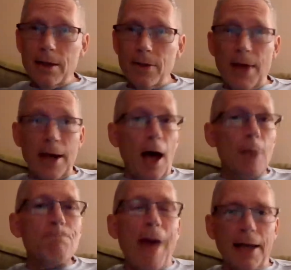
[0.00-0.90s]
that
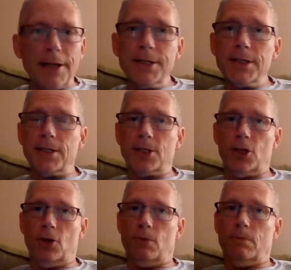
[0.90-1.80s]
unbalances
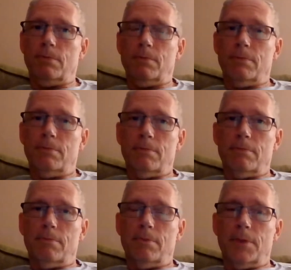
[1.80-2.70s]
you.
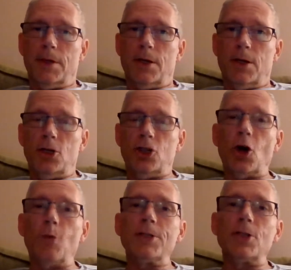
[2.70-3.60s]

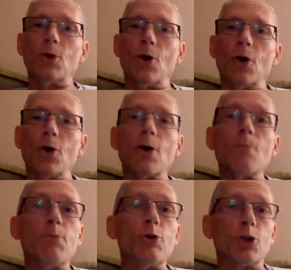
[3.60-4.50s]
Job is no longer
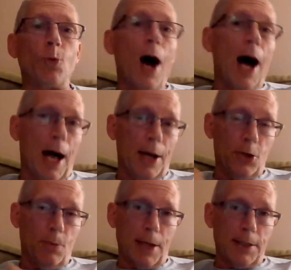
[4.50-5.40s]
bourgeois,
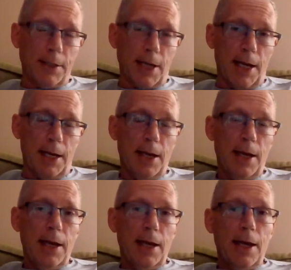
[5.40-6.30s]
you might say.
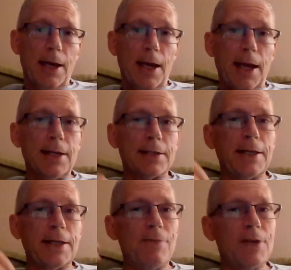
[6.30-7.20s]
He doesn't
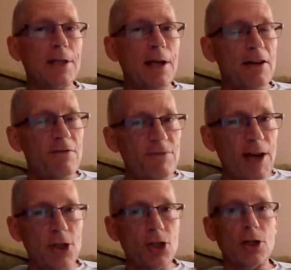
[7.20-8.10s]
have this
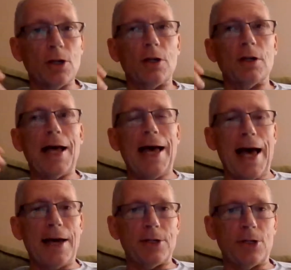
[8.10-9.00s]
conventional
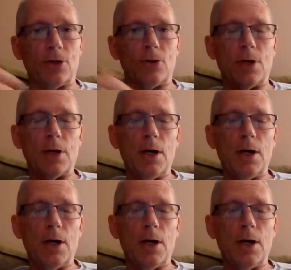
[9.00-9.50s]
attitude